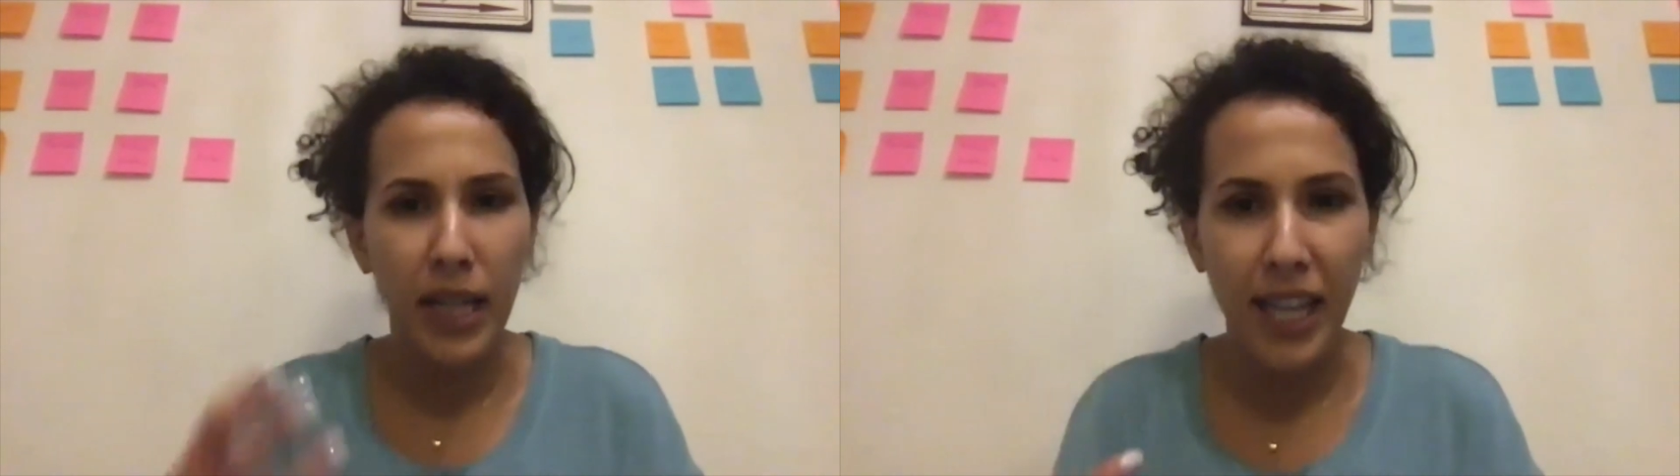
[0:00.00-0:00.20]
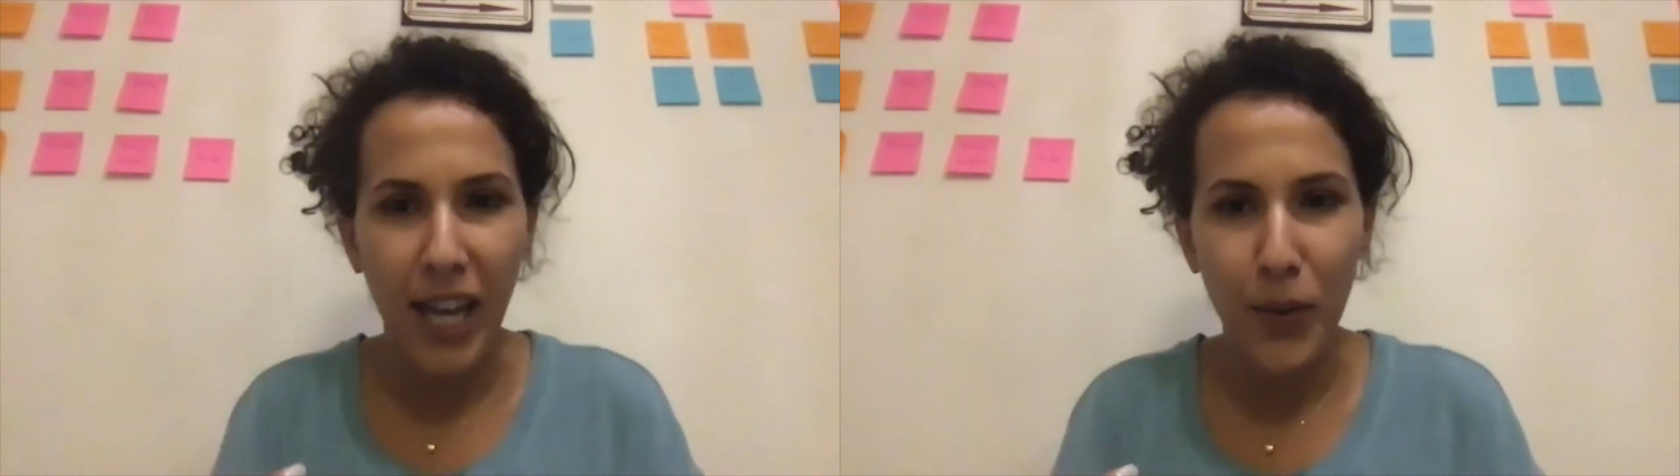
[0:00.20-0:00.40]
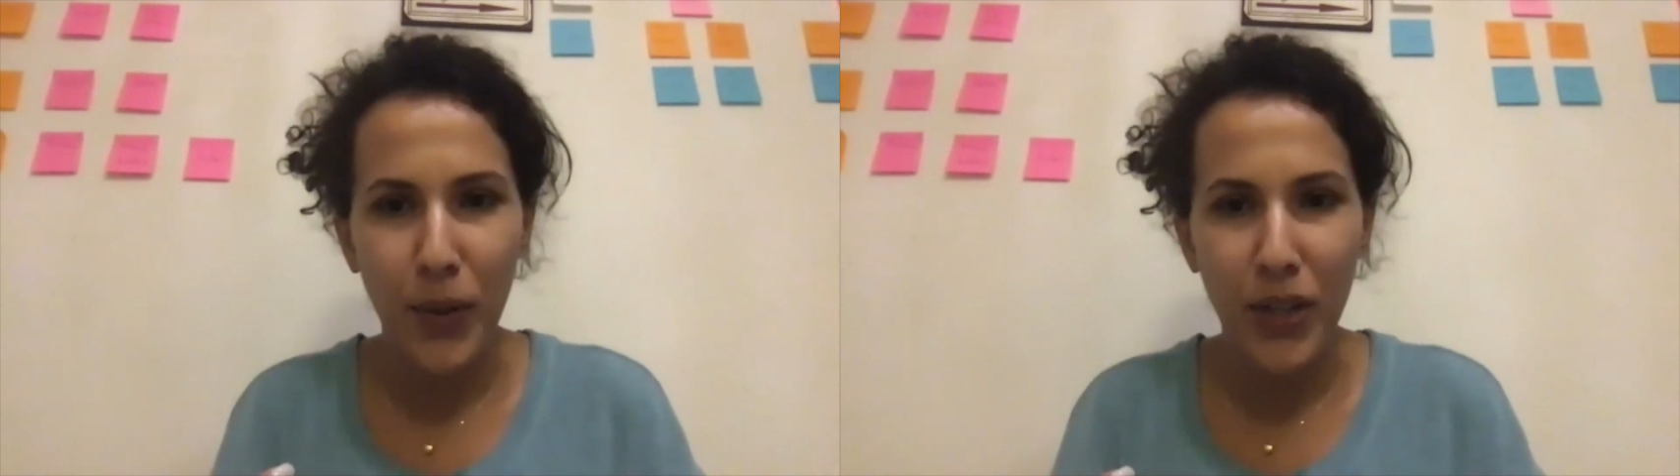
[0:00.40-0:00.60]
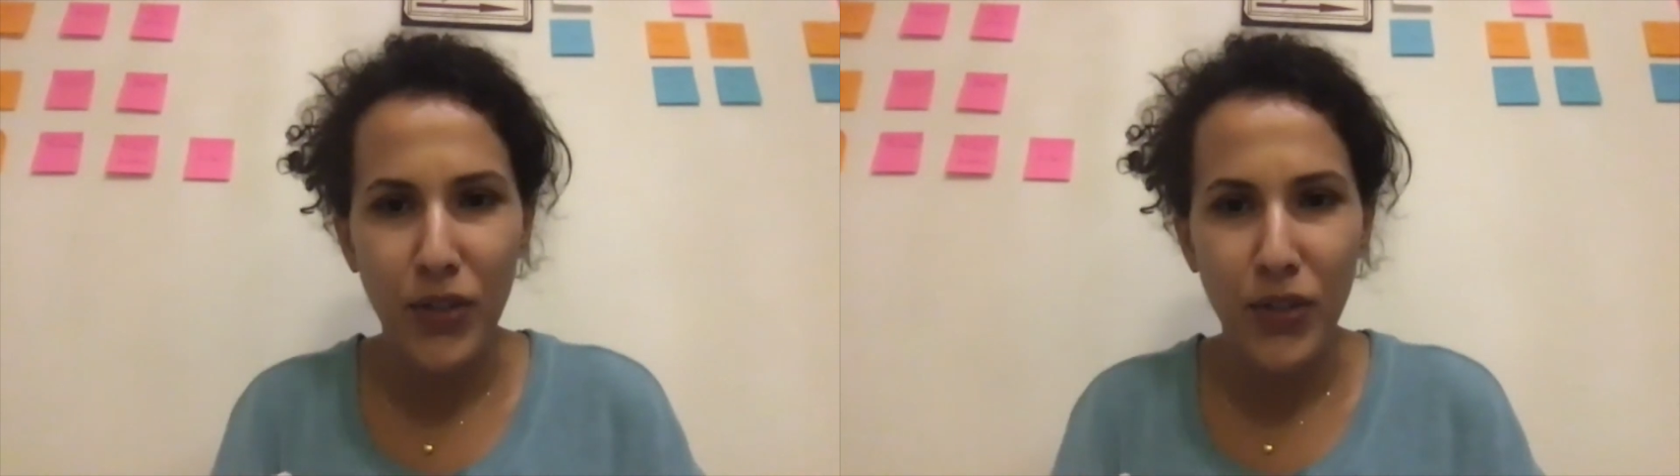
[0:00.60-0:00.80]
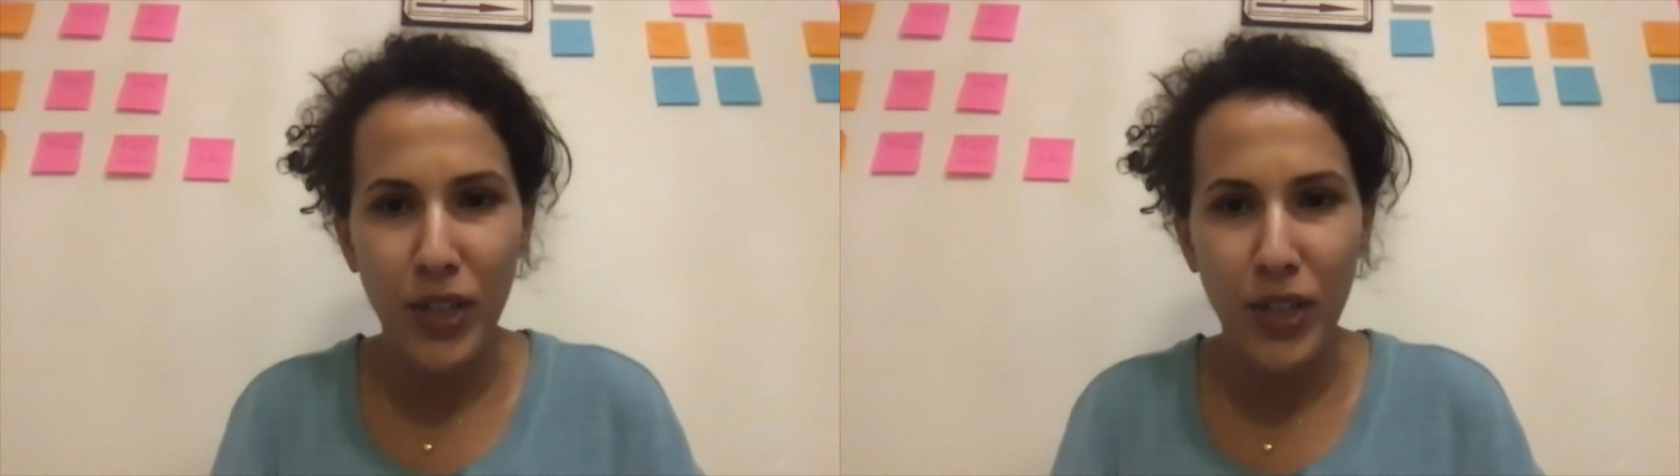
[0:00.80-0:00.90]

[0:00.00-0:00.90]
language,